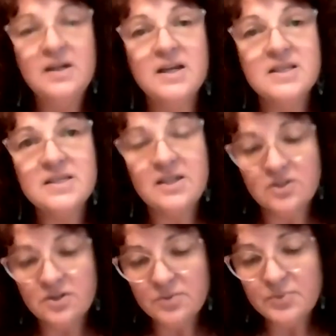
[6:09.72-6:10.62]

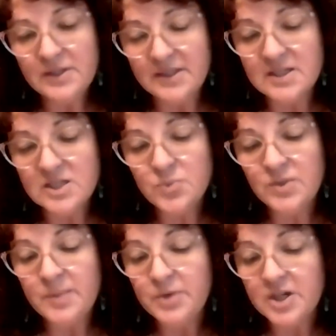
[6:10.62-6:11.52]
Ascent released when
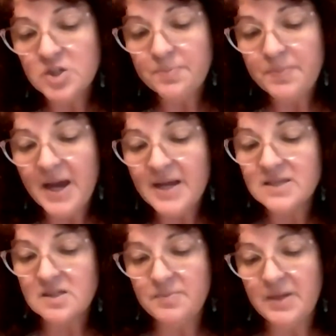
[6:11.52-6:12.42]
I brush
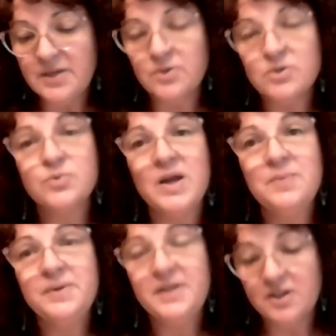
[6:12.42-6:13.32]
past tomatoes
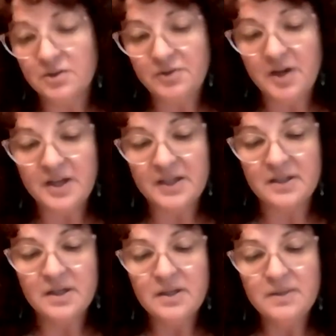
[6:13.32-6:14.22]
ripening on vine.
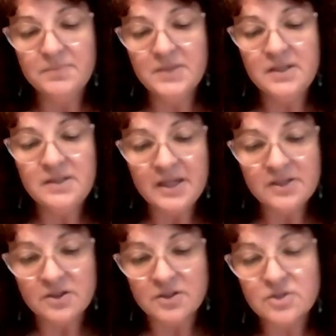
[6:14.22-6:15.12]

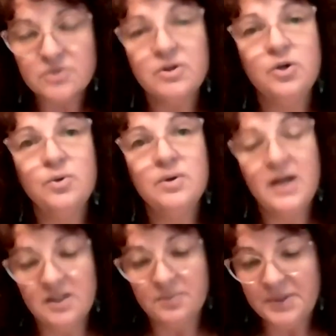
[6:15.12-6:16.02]
Nettles grow
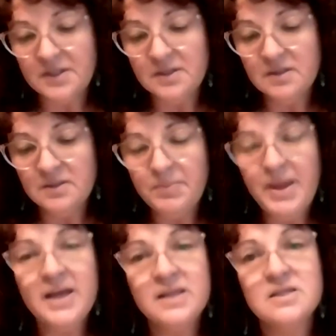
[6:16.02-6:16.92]
unbidden,
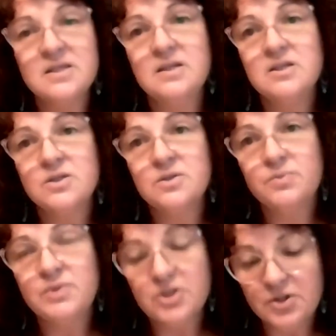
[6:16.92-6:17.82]
pansies
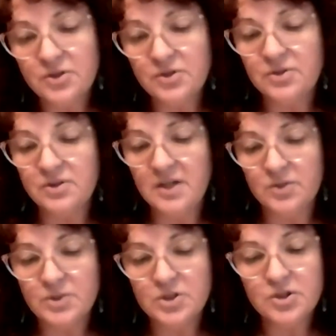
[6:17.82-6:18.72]
return
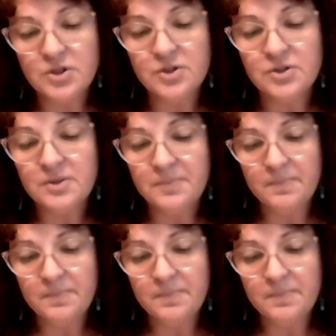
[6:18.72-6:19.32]
and return.